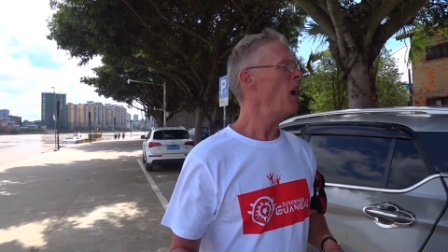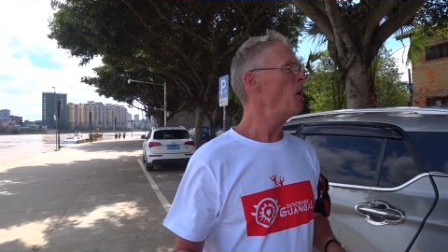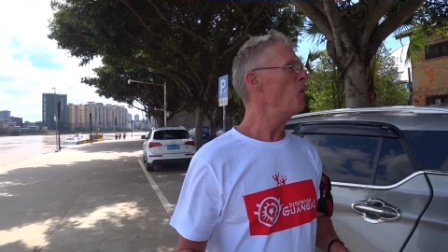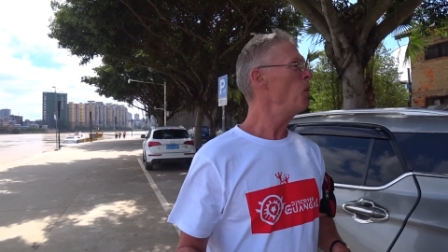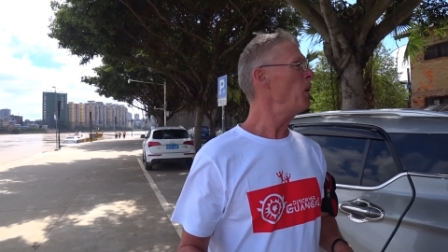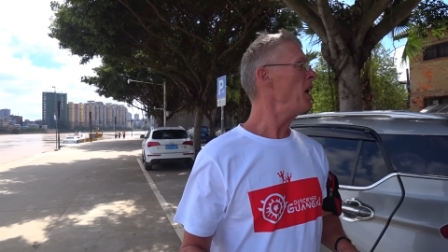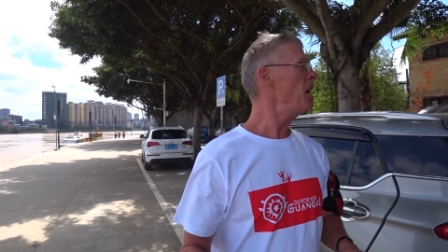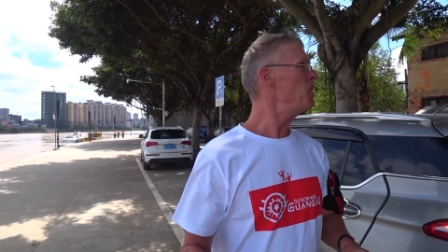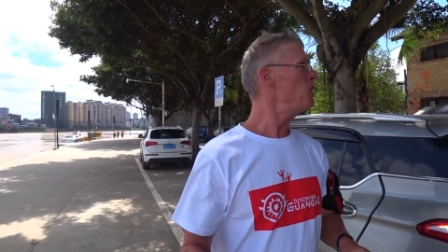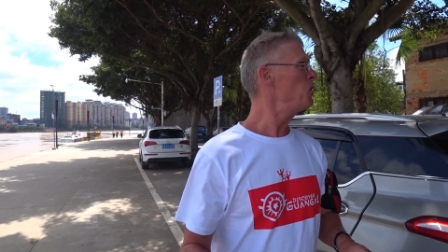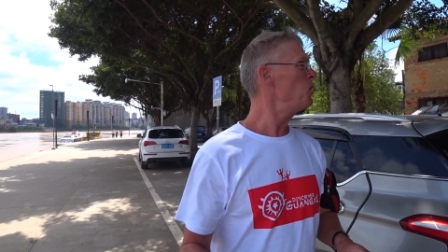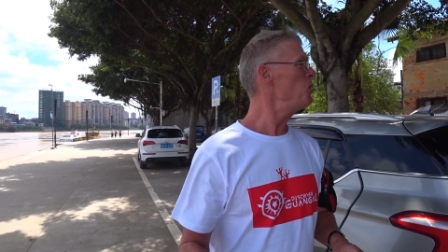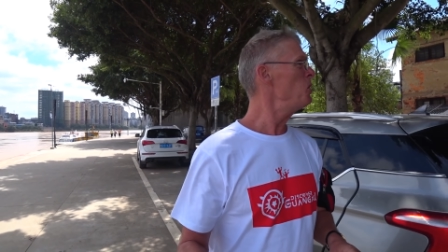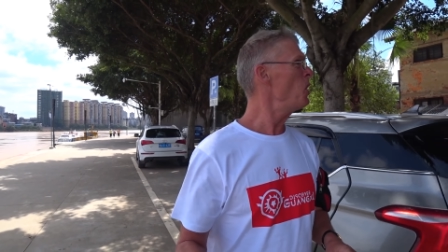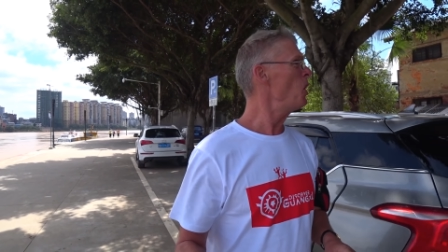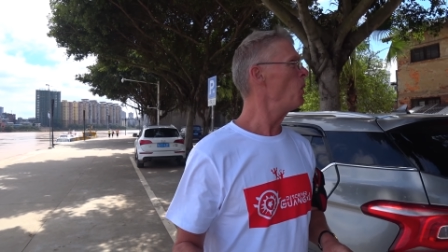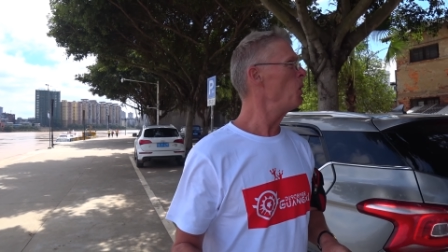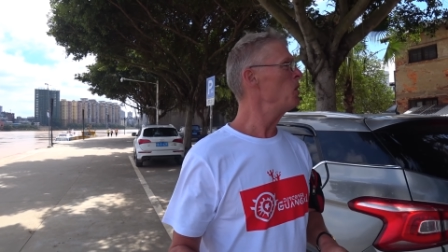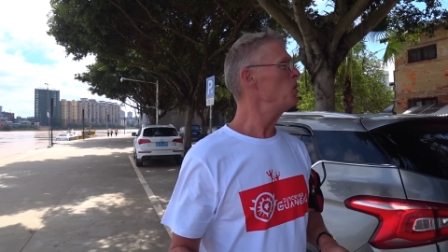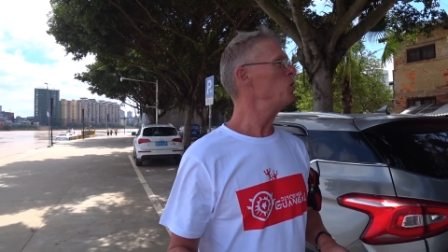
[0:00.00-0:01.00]
What I do
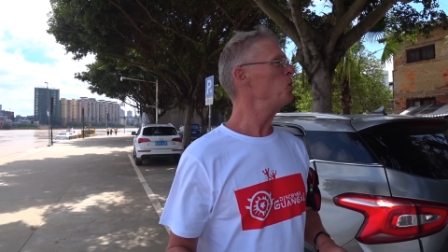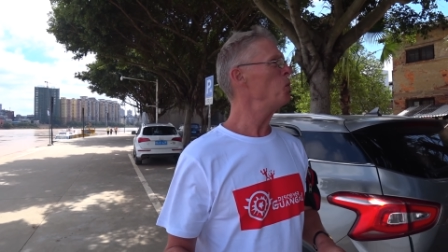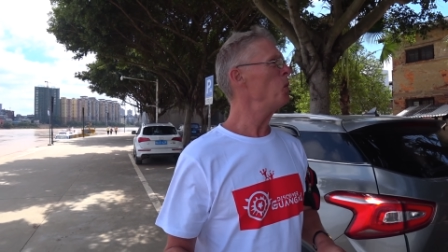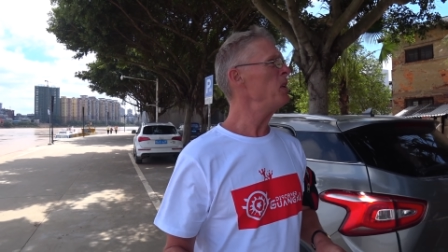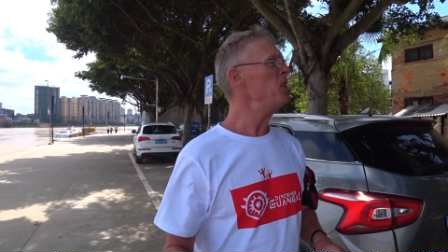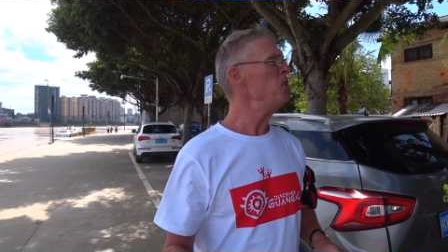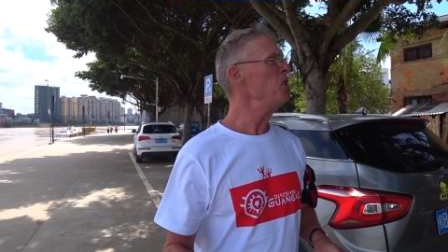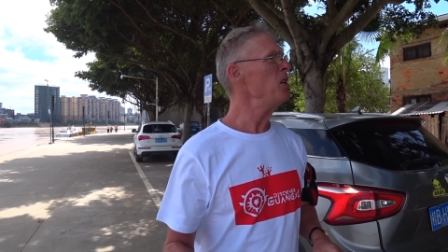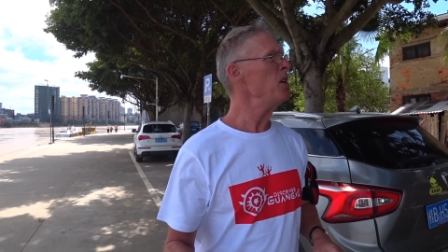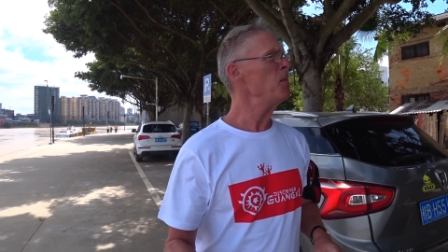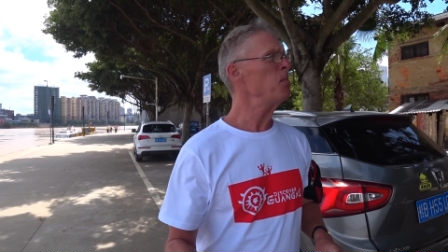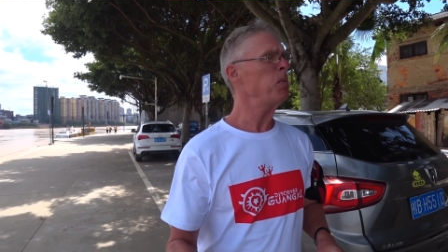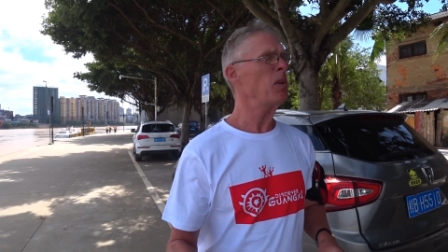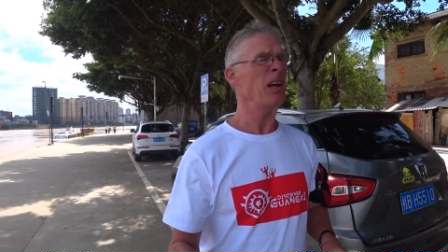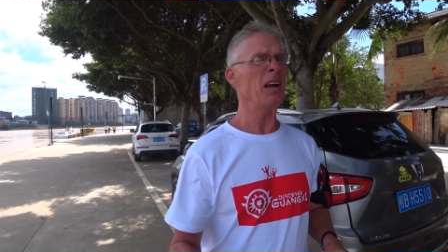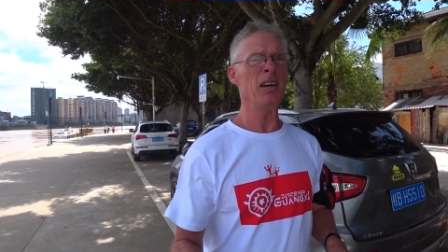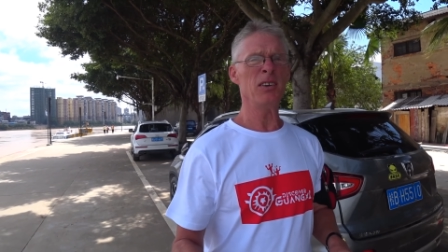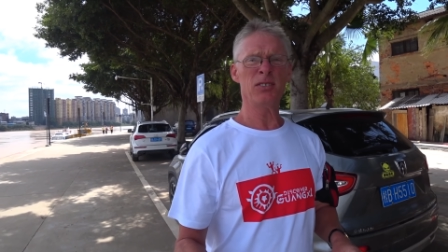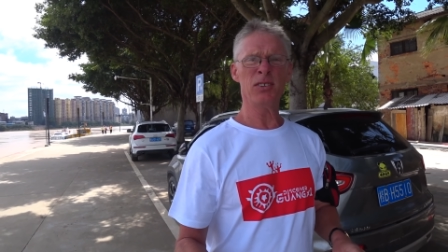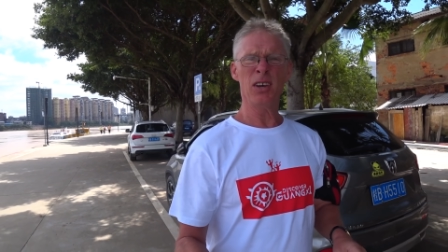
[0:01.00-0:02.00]
know is when you're in a
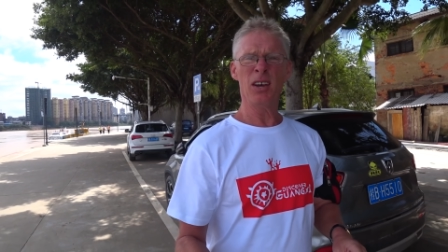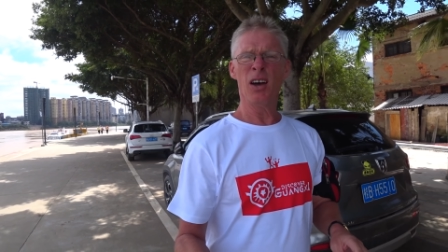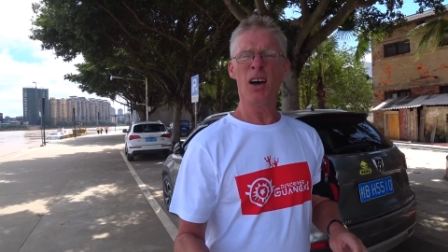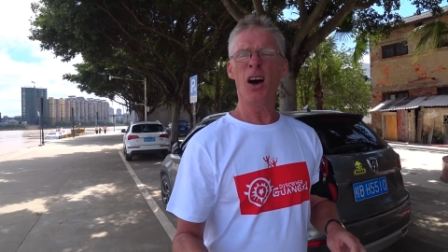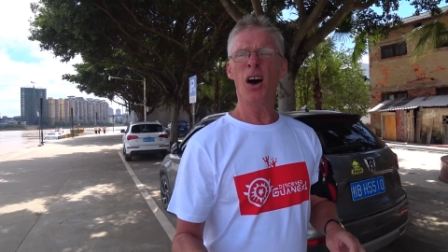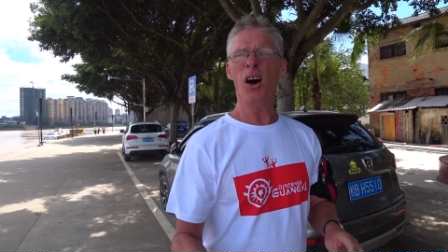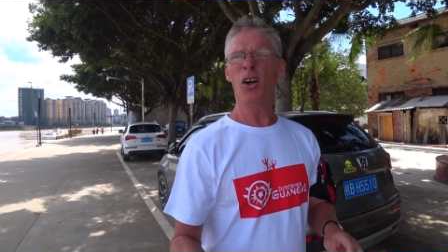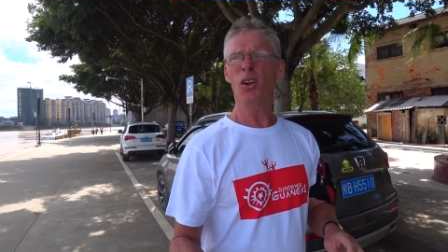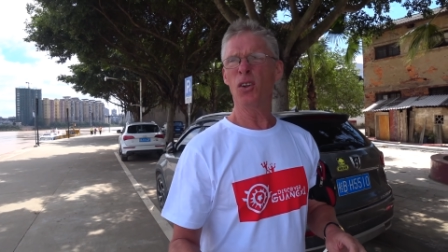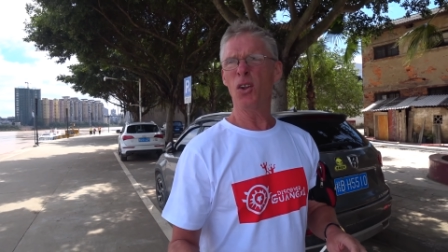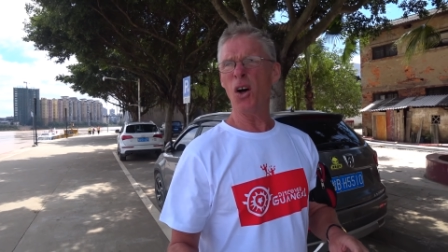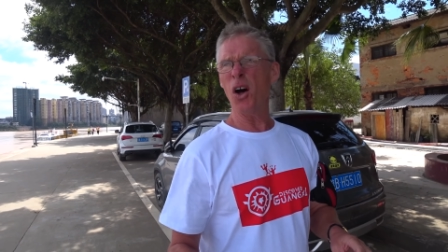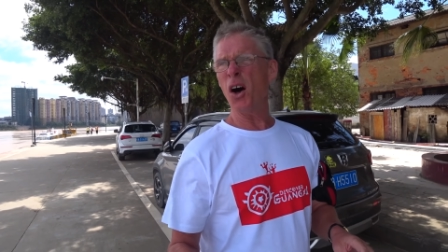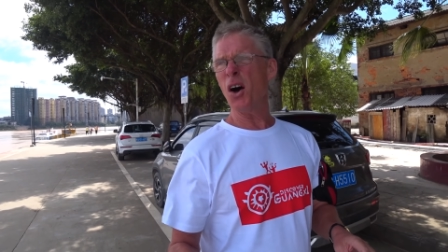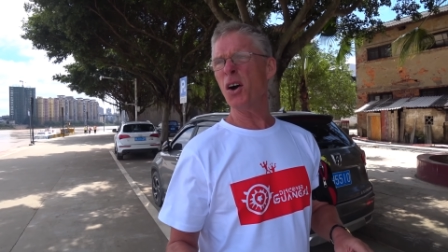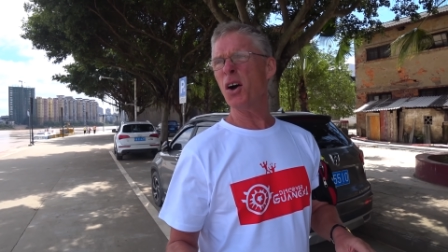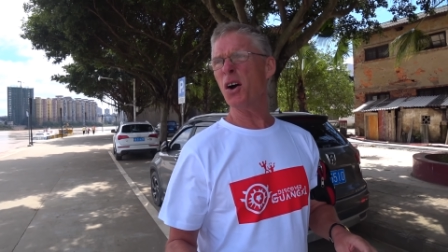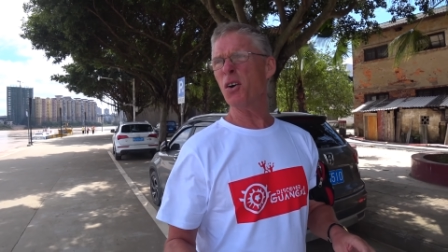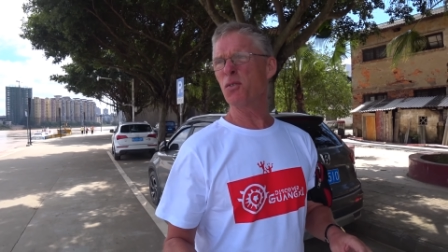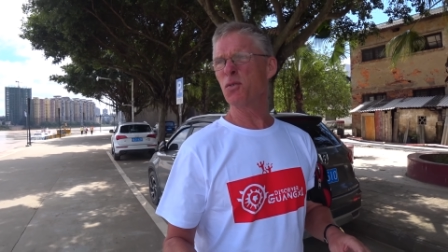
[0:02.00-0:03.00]
place
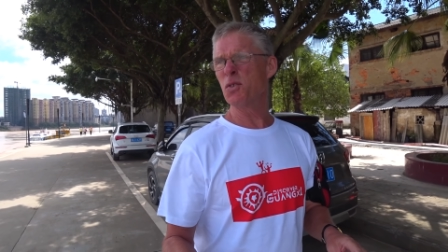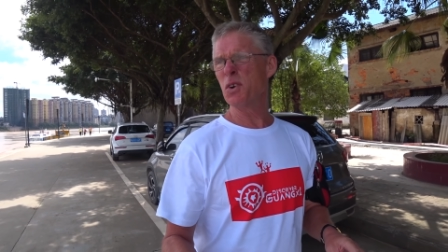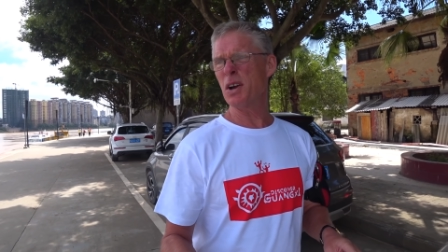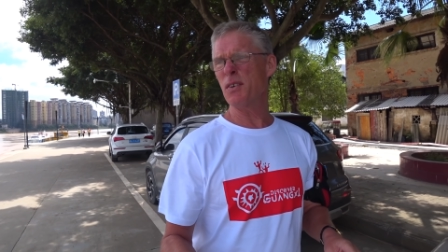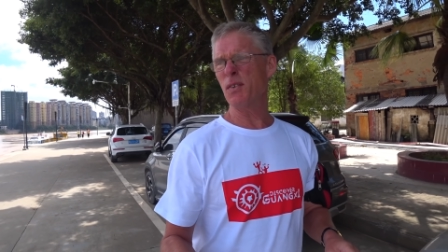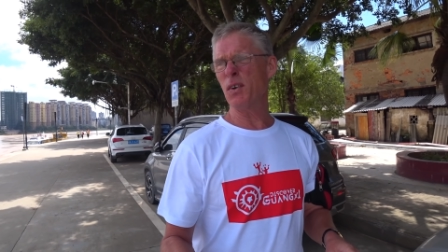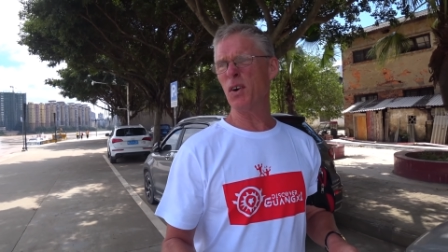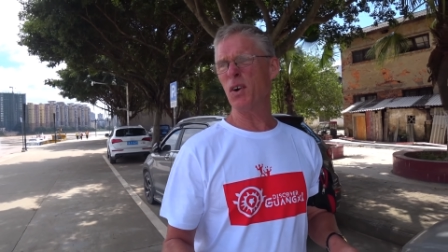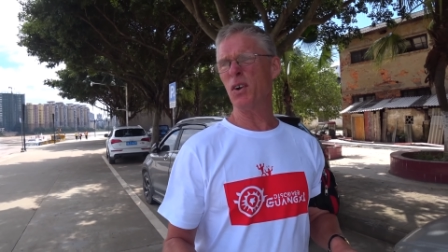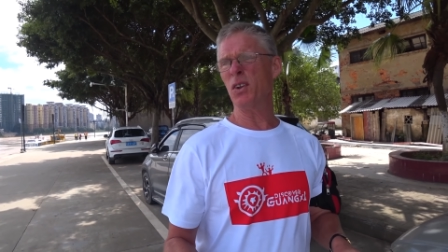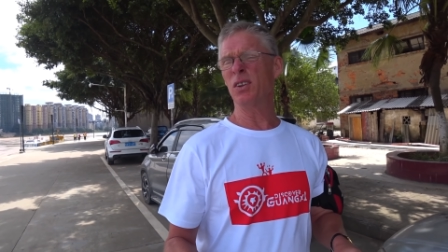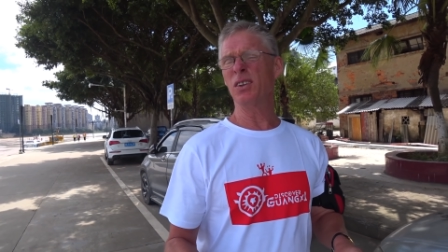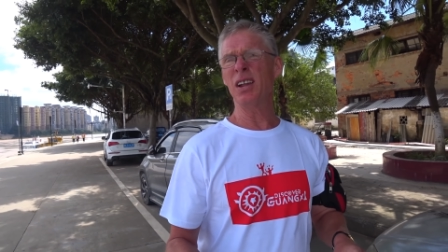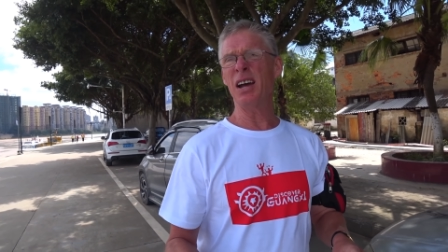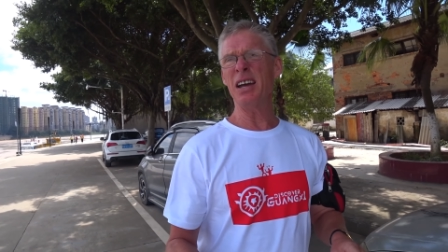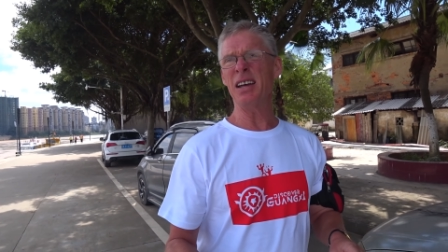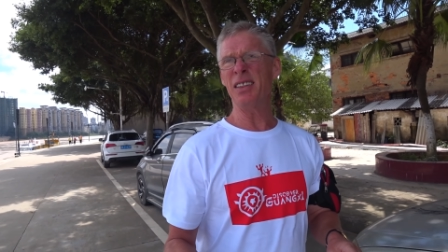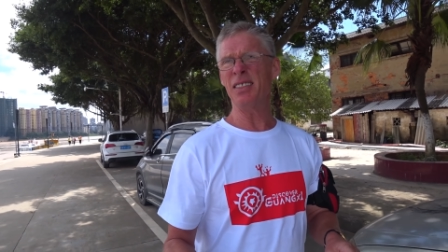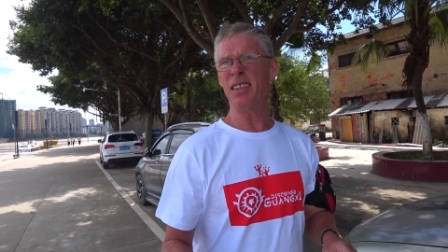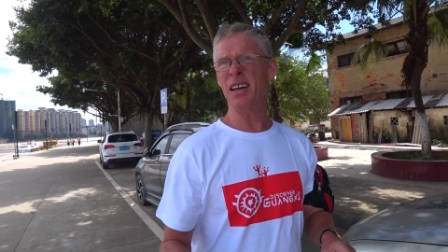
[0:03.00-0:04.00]
along a river
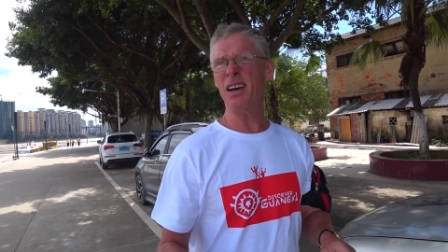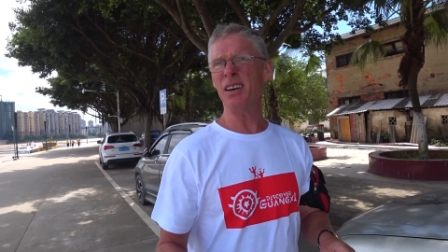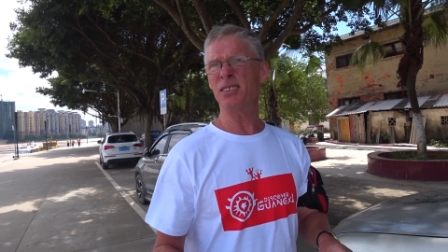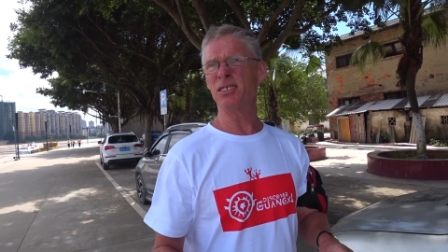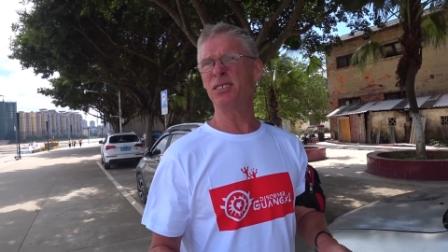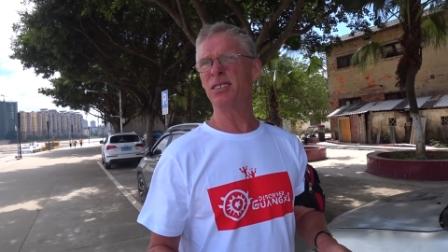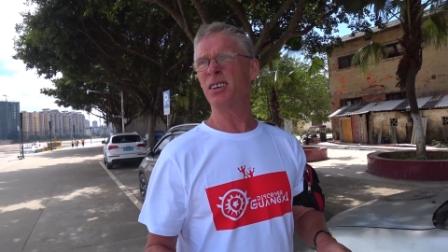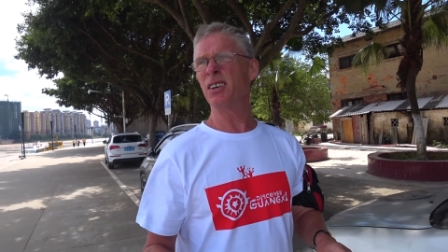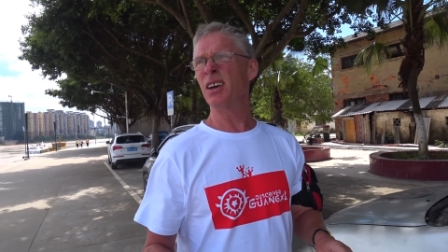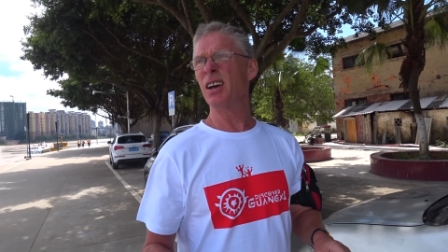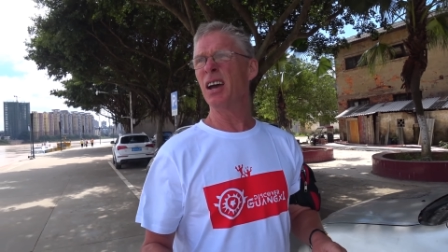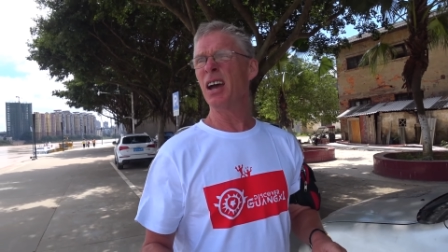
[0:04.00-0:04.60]
like this,